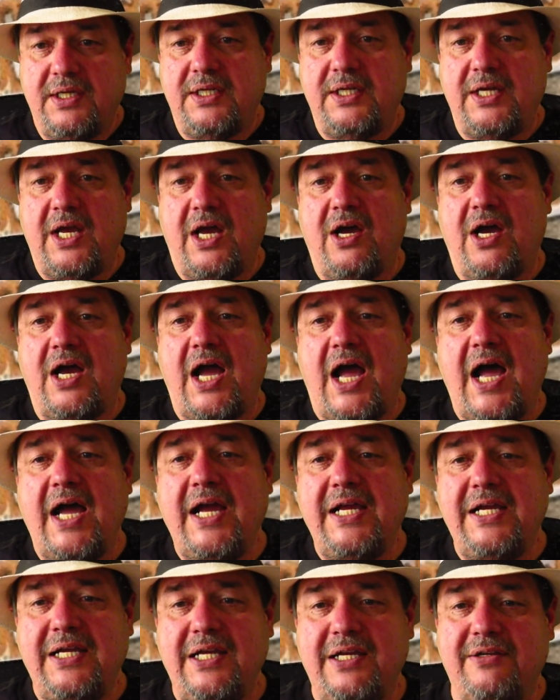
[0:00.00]
Now,
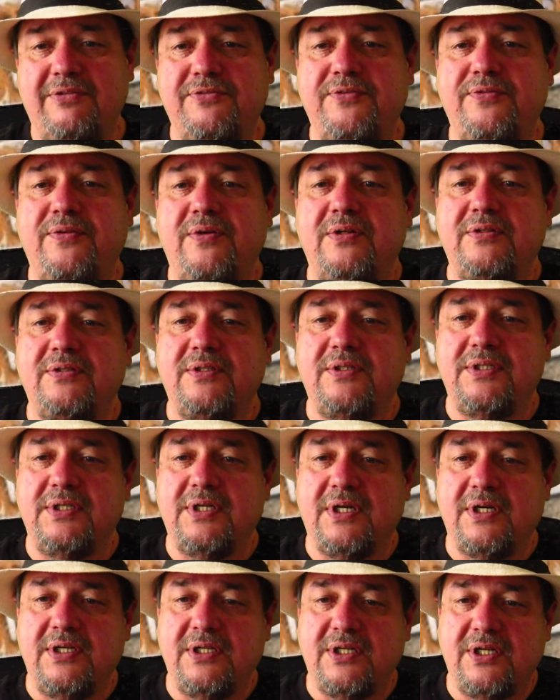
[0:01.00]
I have
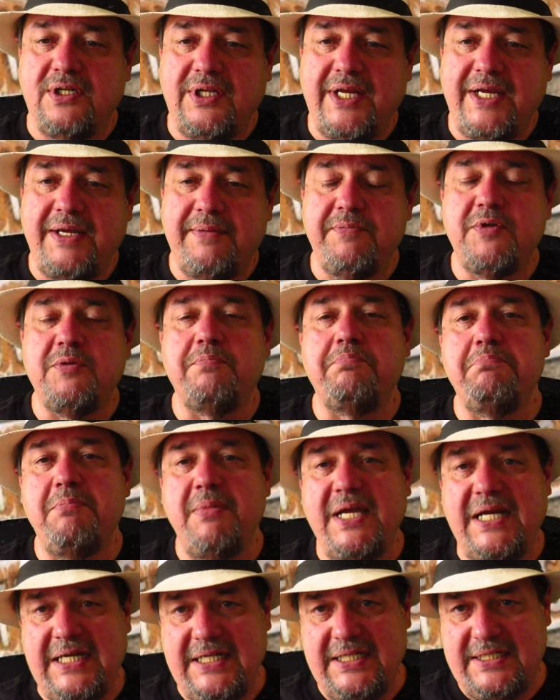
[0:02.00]
claimed
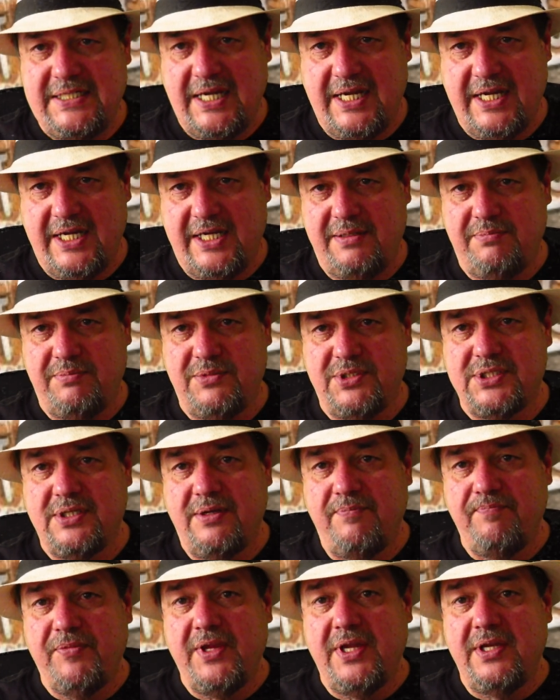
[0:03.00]
many
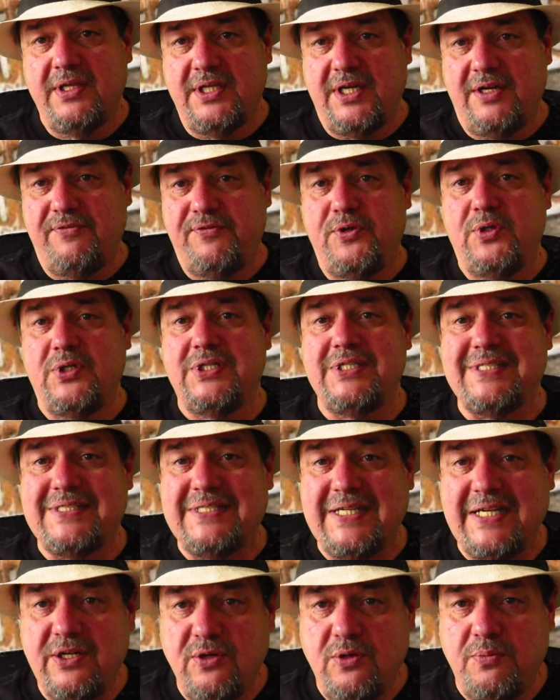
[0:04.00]
times that if you're a
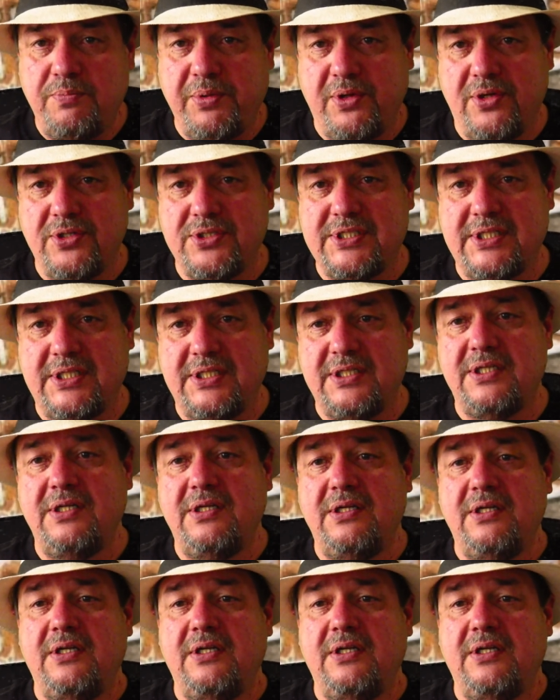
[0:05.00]
single person